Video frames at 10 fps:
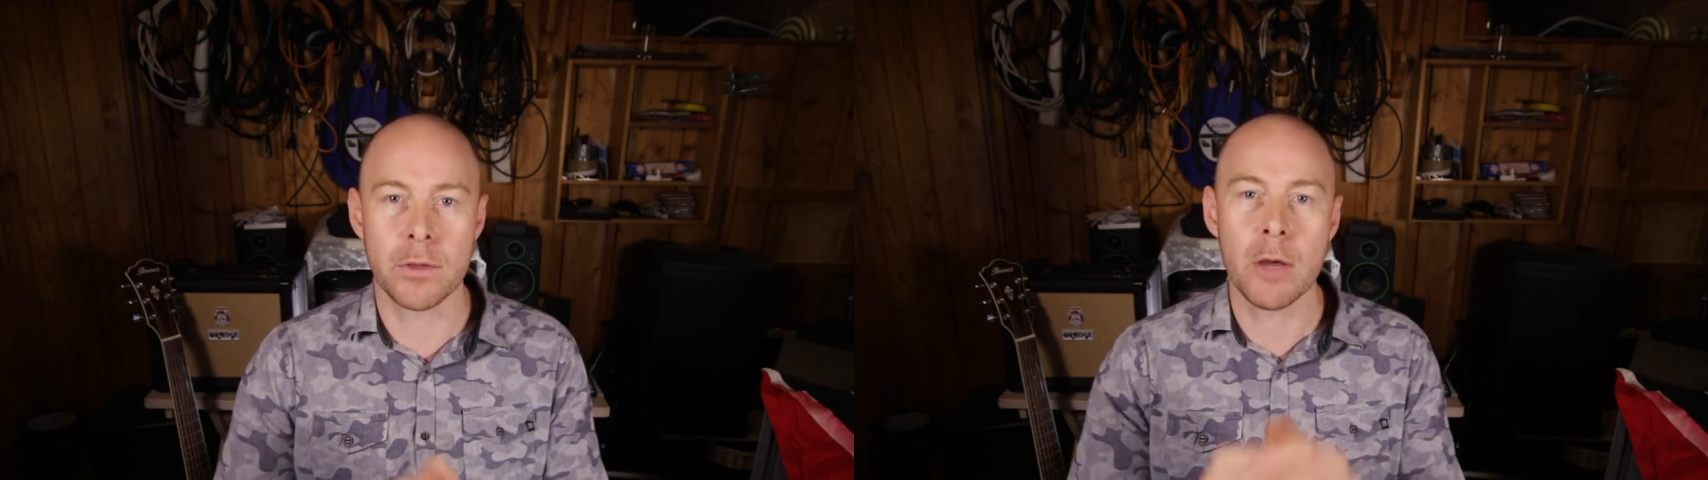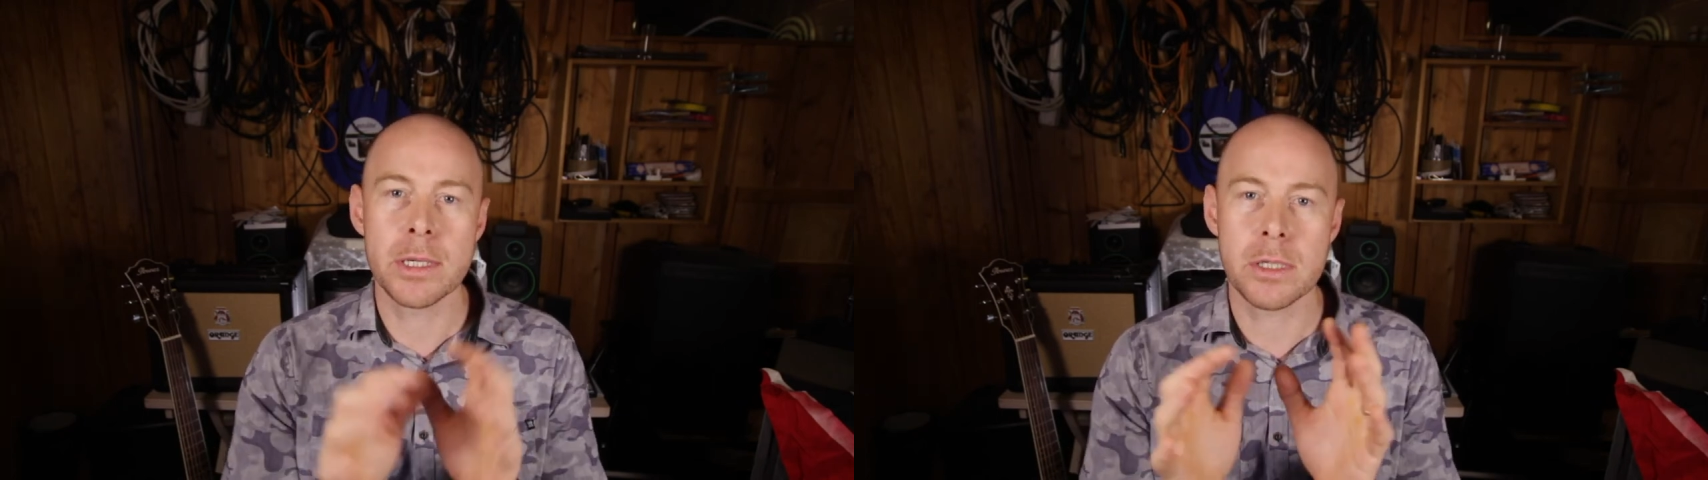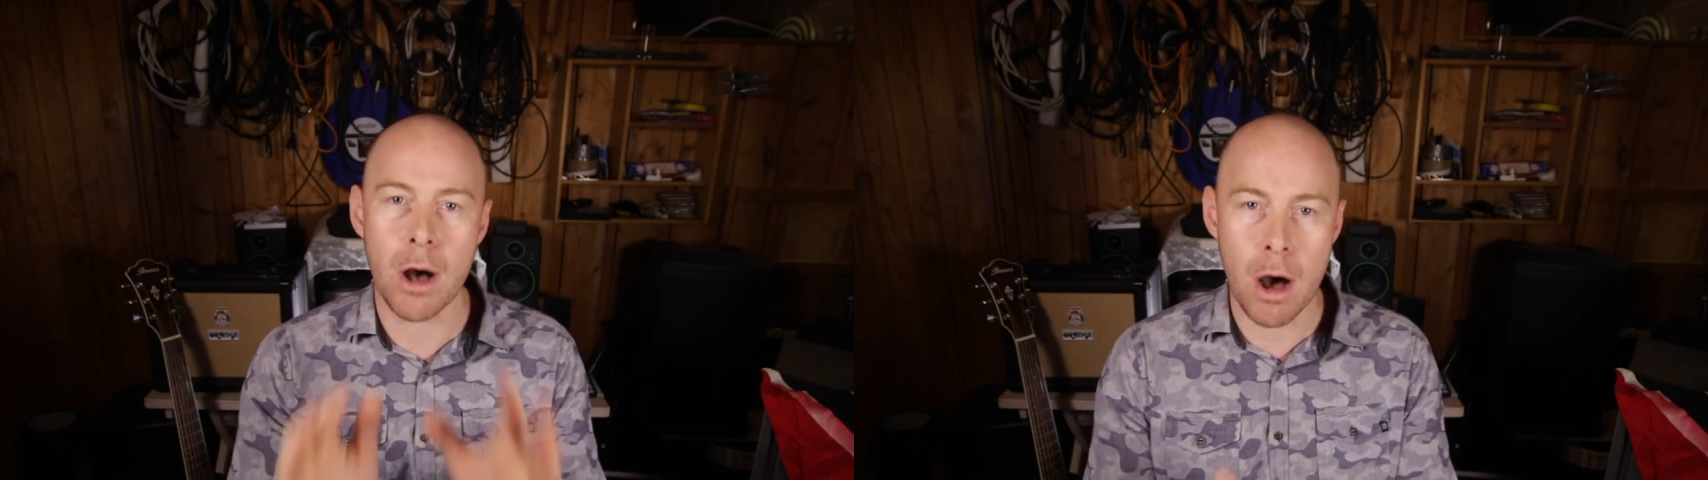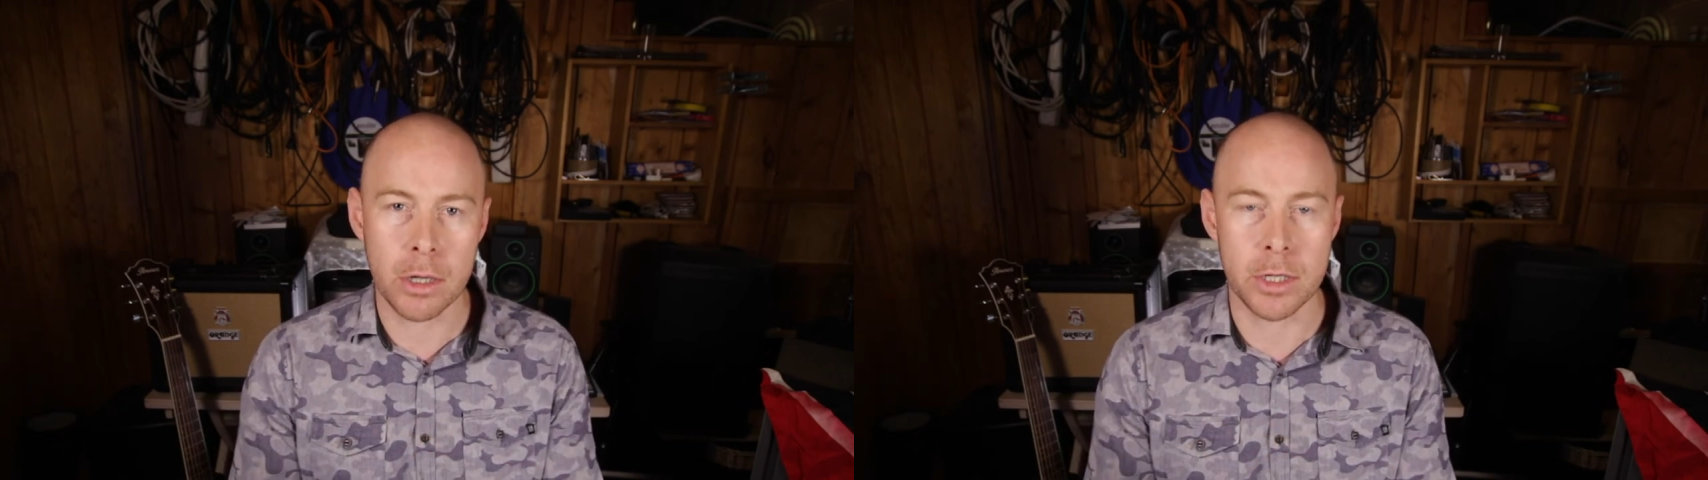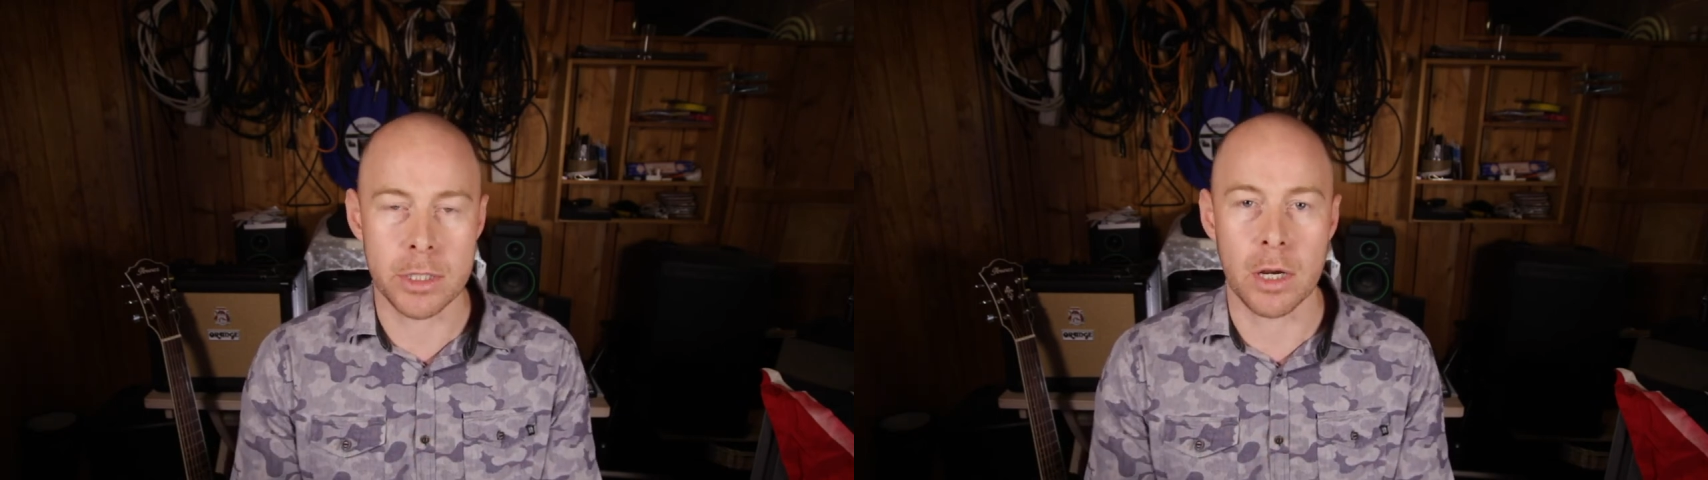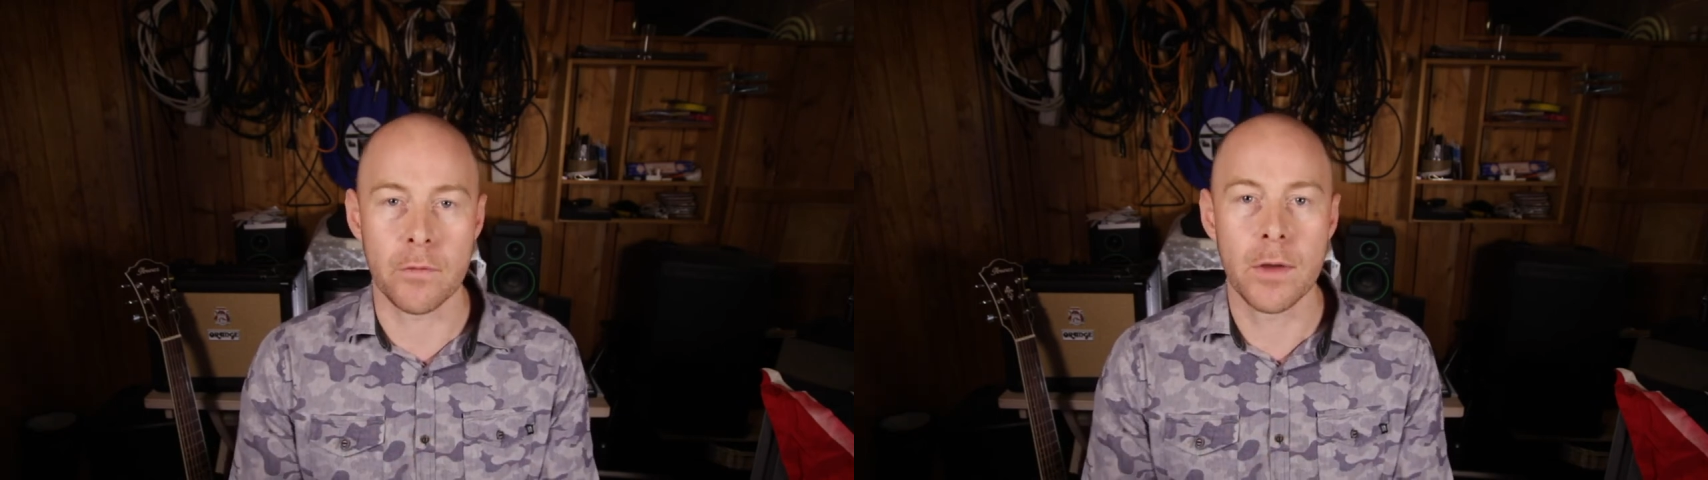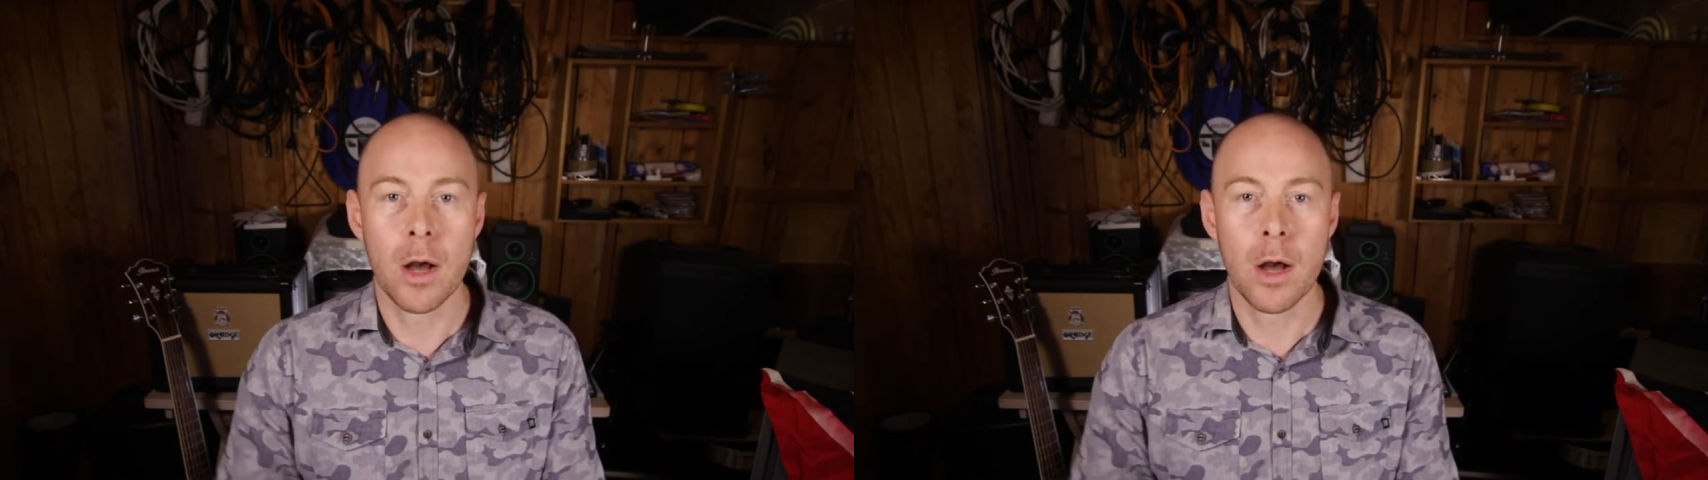don't be so hard on yourself.